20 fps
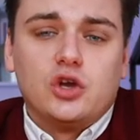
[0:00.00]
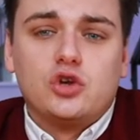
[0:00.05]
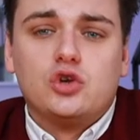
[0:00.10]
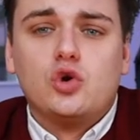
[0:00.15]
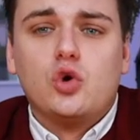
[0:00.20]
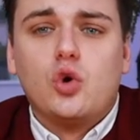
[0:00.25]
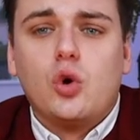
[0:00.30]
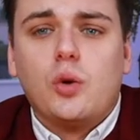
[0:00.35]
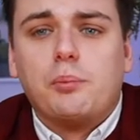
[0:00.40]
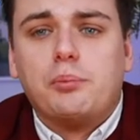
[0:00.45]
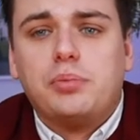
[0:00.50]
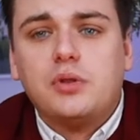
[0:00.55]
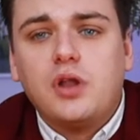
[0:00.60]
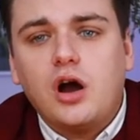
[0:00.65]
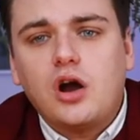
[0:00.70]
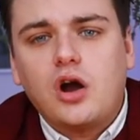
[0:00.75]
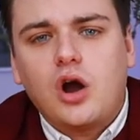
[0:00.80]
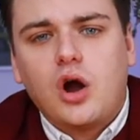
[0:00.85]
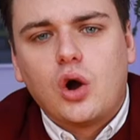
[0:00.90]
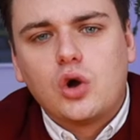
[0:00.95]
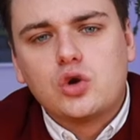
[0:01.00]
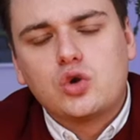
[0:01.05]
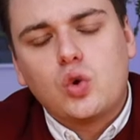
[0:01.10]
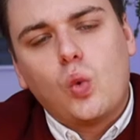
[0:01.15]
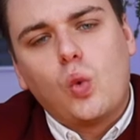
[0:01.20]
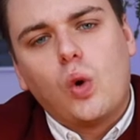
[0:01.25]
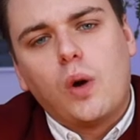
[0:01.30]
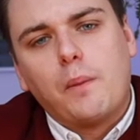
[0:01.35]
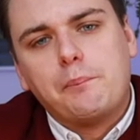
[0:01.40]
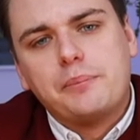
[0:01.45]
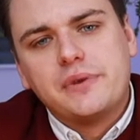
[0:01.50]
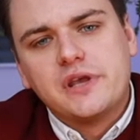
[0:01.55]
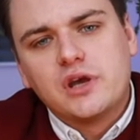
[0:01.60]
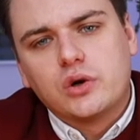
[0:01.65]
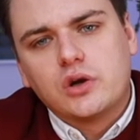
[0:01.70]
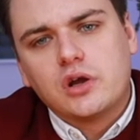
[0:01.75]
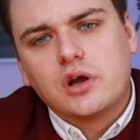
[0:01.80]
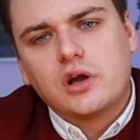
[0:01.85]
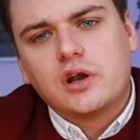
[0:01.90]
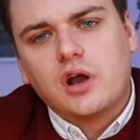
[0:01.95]
you block out a
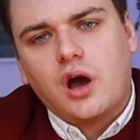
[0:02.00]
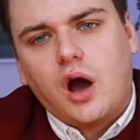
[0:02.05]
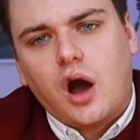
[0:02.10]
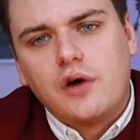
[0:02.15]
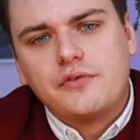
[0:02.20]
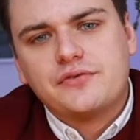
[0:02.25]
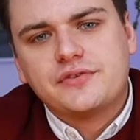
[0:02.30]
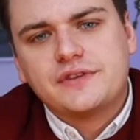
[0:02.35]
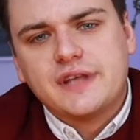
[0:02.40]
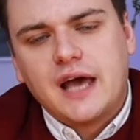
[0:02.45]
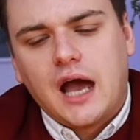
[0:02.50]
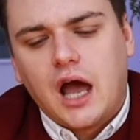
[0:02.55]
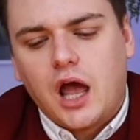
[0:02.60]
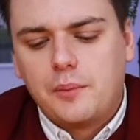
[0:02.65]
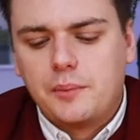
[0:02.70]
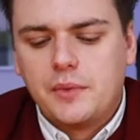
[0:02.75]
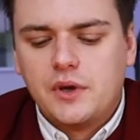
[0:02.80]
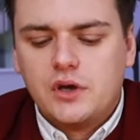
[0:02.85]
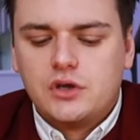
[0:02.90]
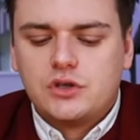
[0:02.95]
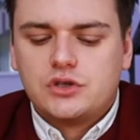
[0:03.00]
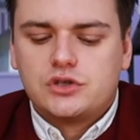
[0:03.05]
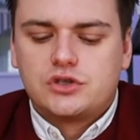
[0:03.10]
period of time